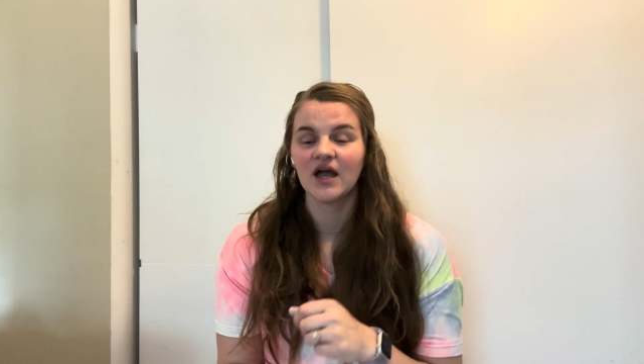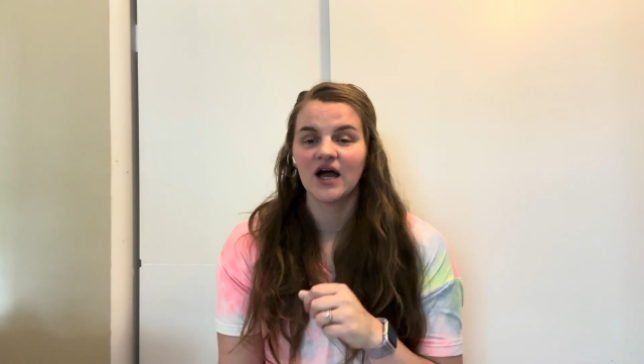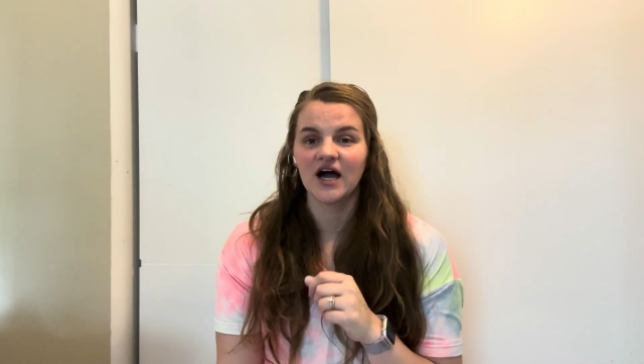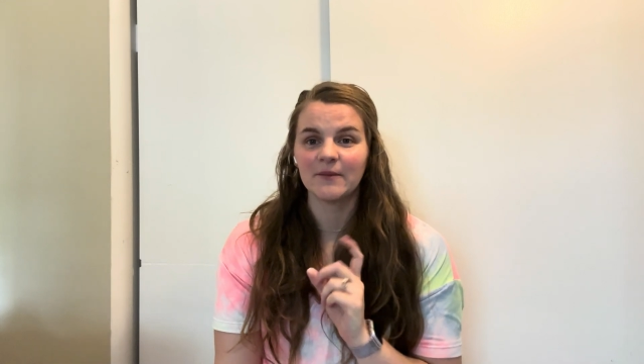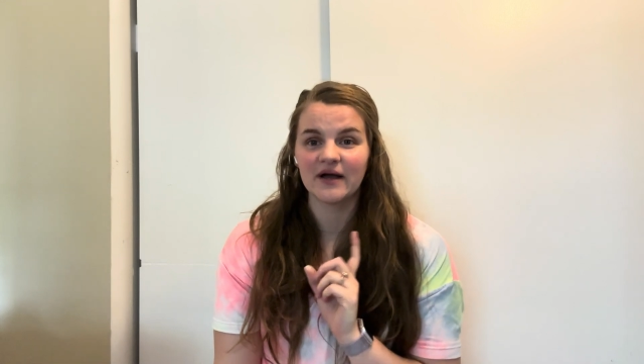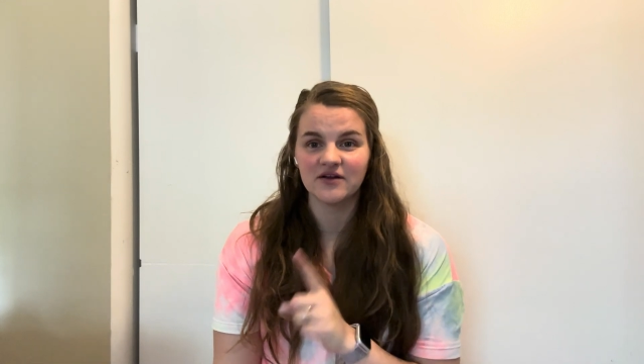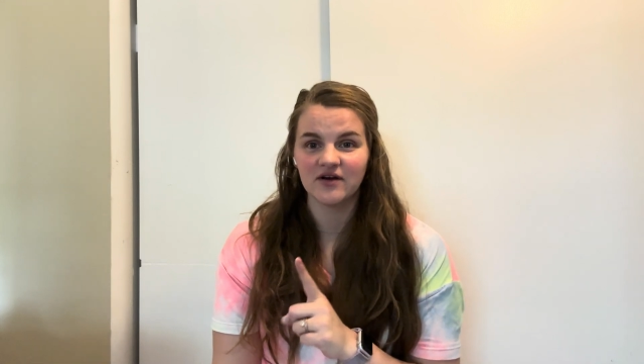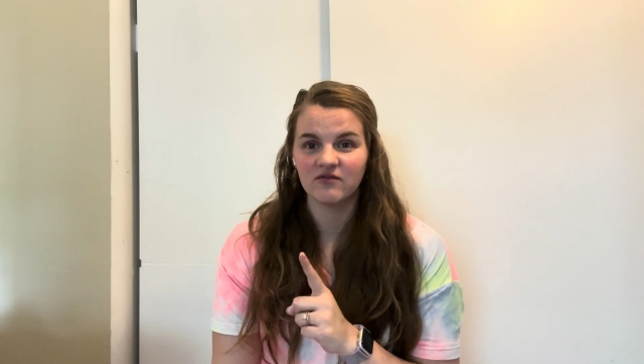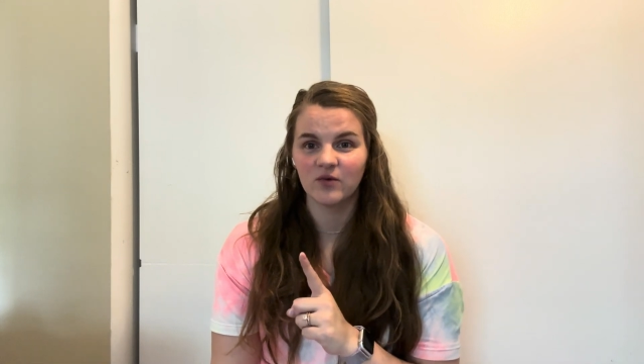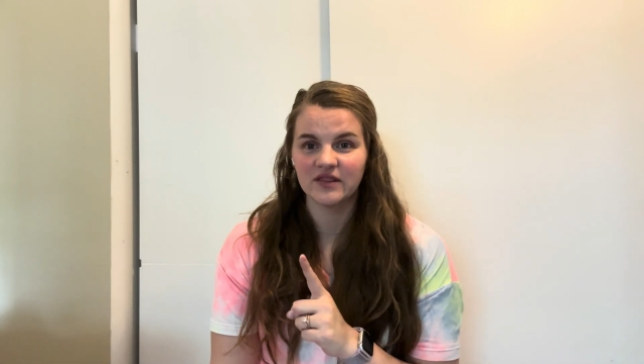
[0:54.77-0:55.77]
I do
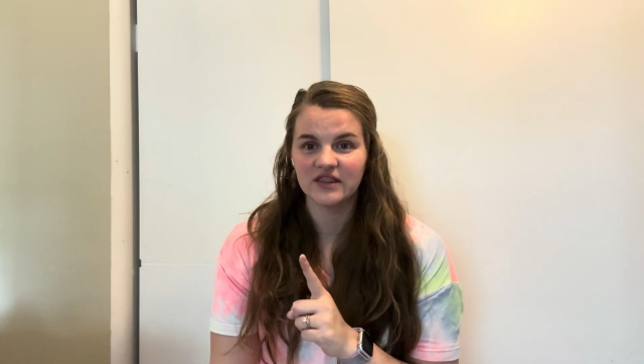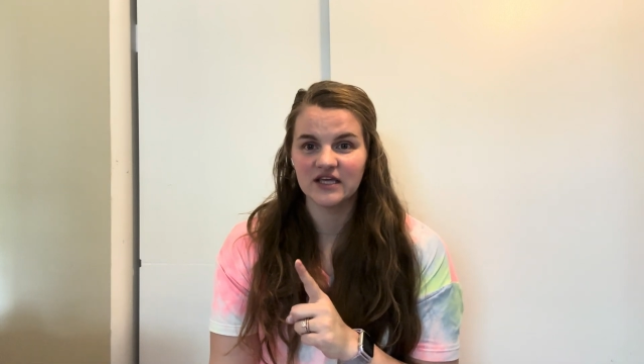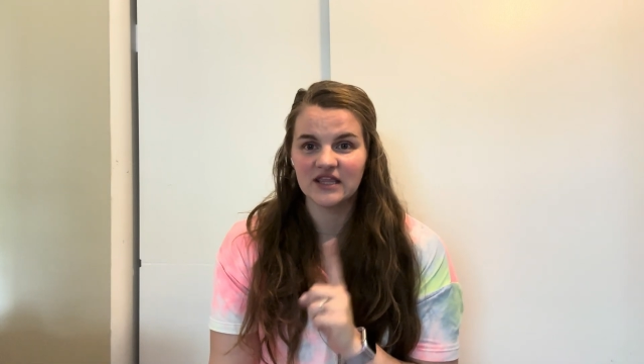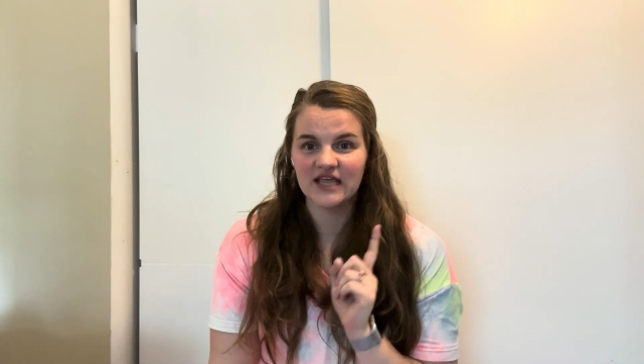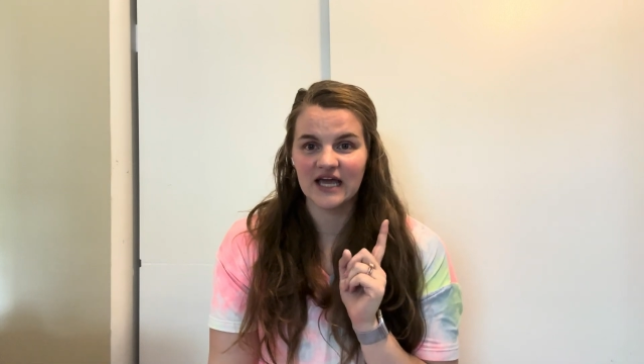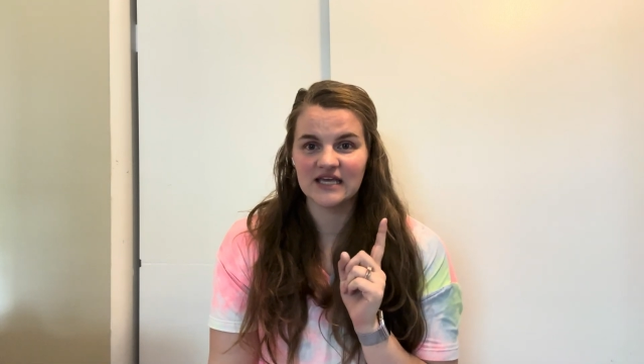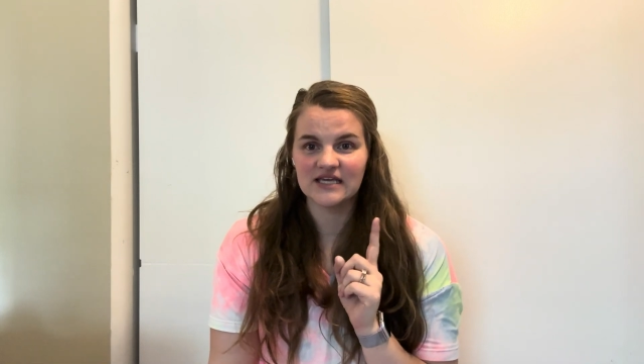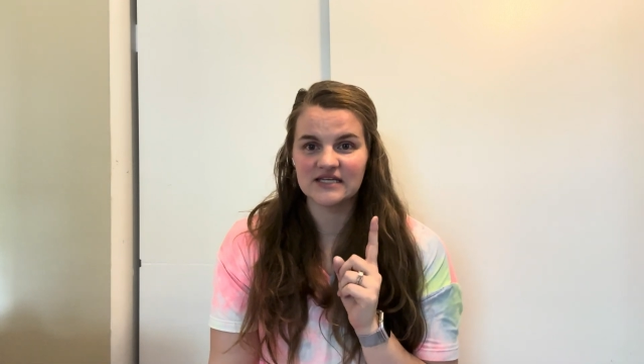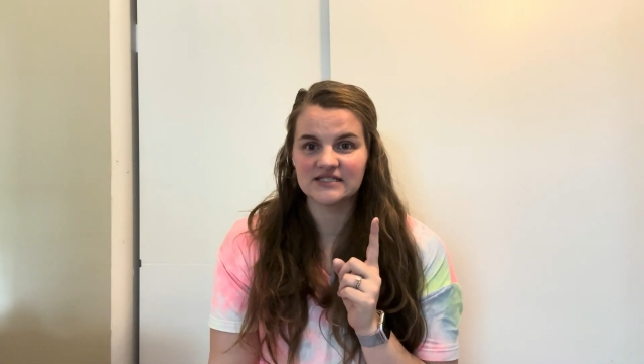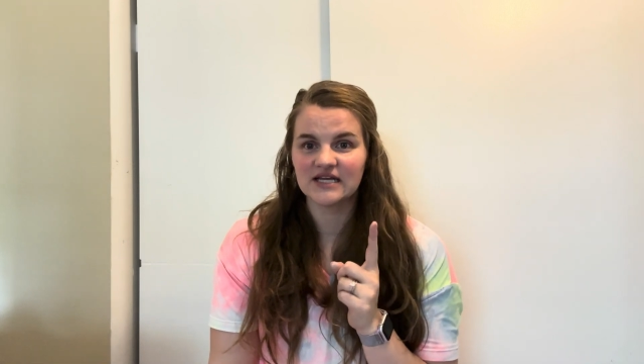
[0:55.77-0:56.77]
have one thing that
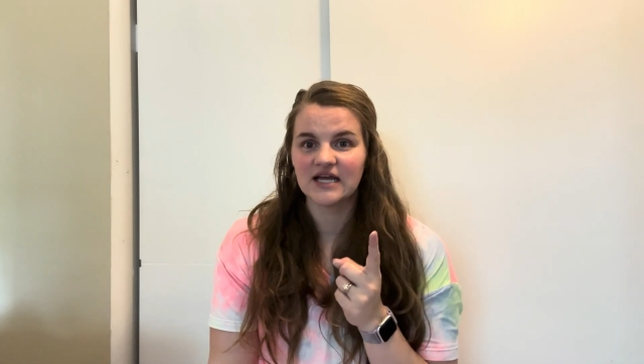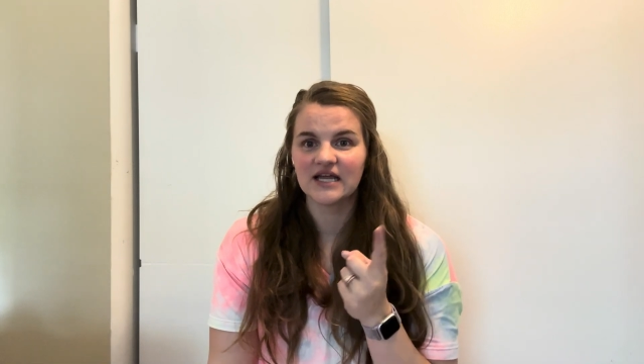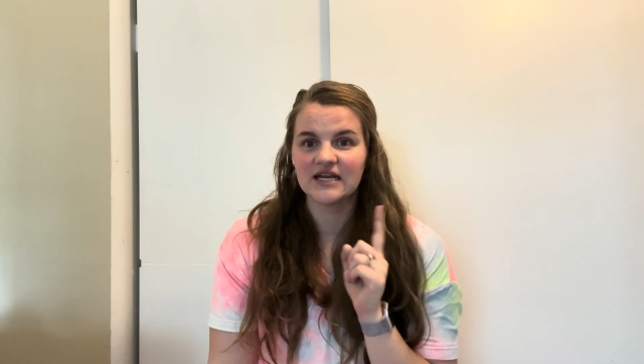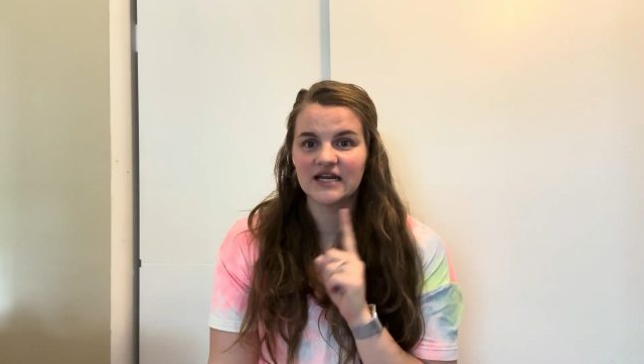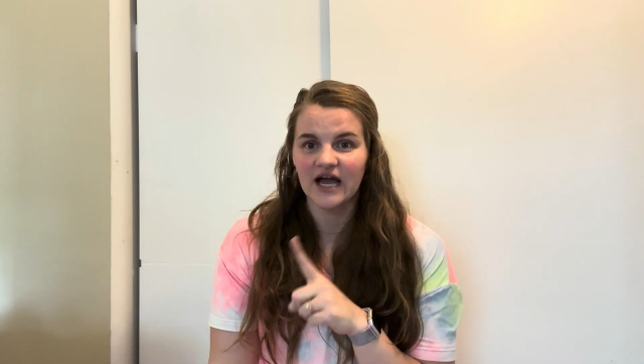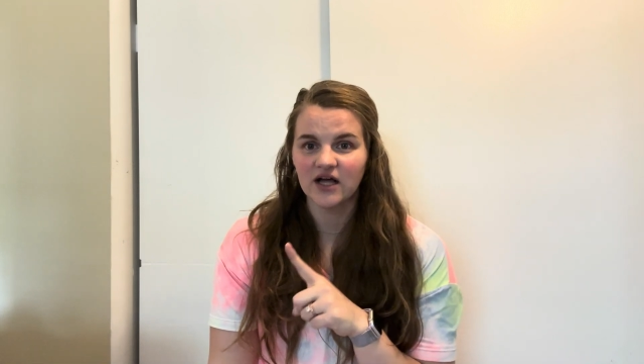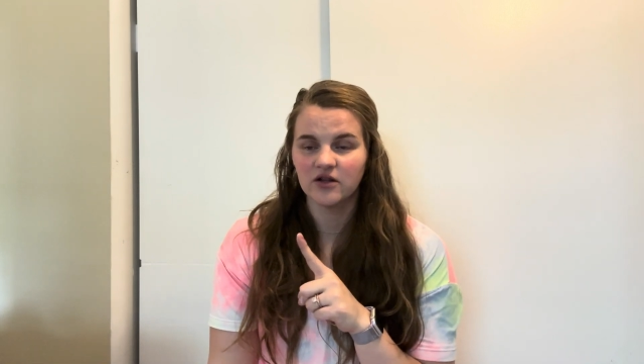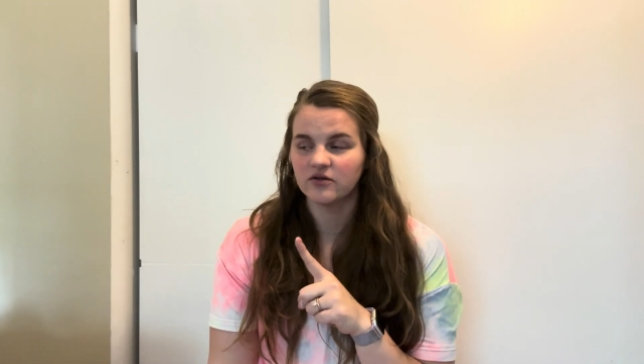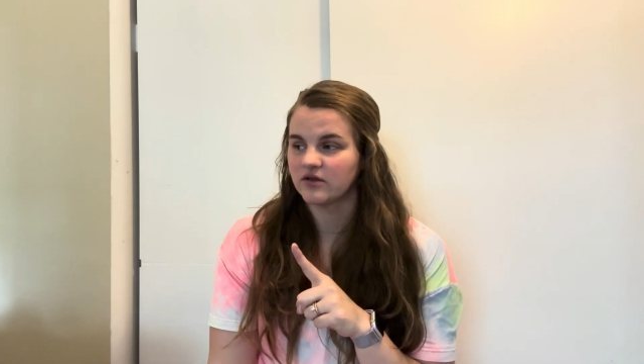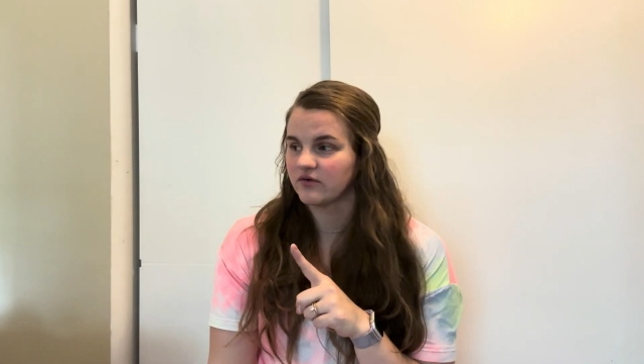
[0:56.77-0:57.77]
is not
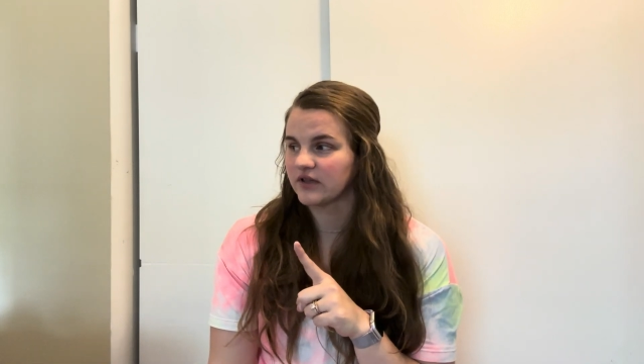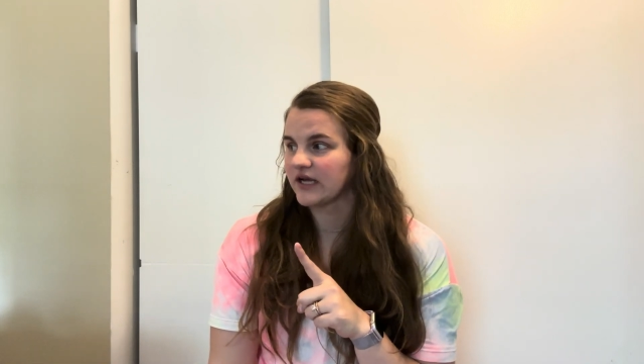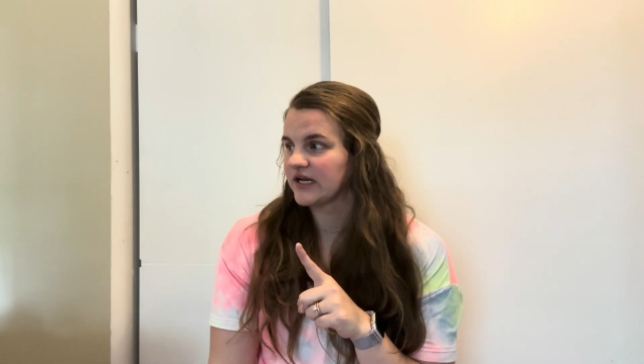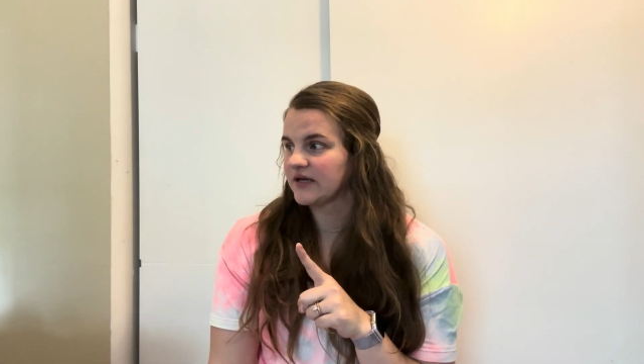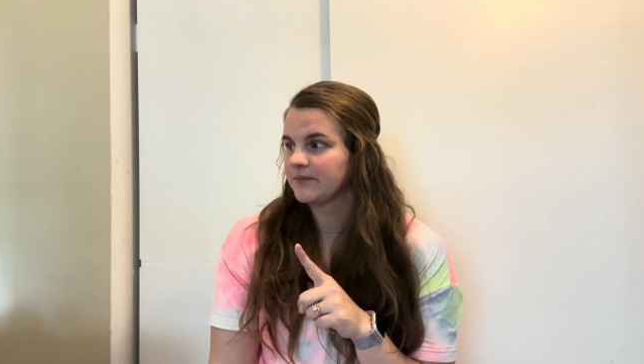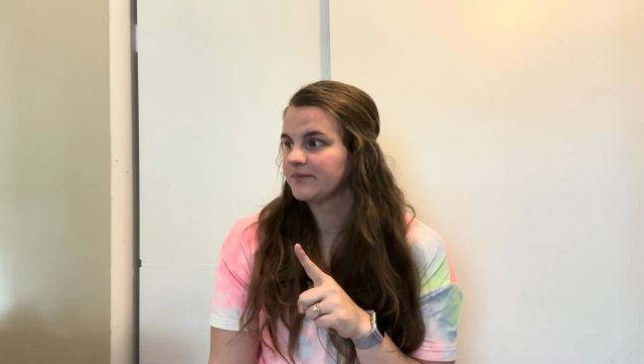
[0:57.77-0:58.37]
clothing related,